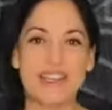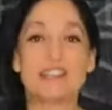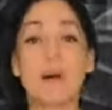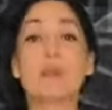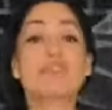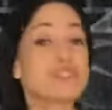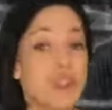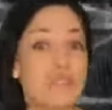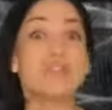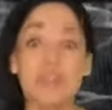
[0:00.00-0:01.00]
The publisher
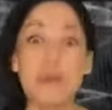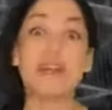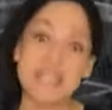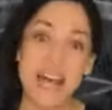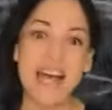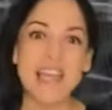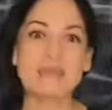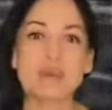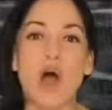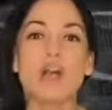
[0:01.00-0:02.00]
of the New York
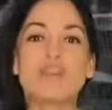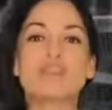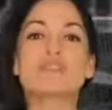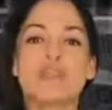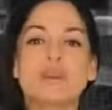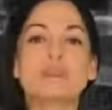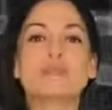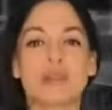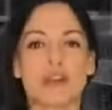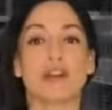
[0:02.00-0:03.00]
Times, Arthur
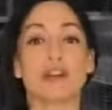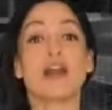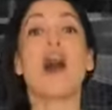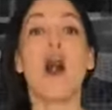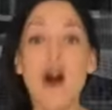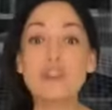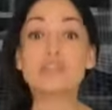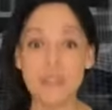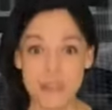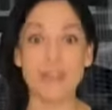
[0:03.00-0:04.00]
Sulzberger,
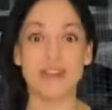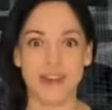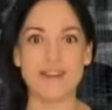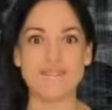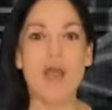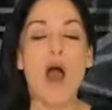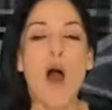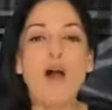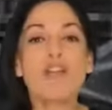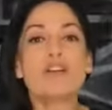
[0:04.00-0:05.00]
also there.
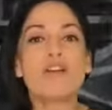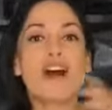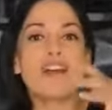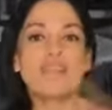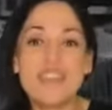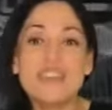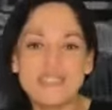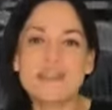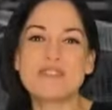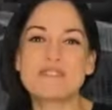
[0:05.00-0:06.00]
All of
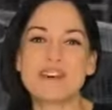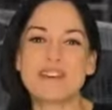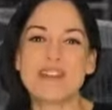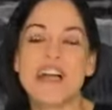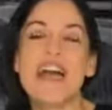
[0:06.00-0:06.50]
these people.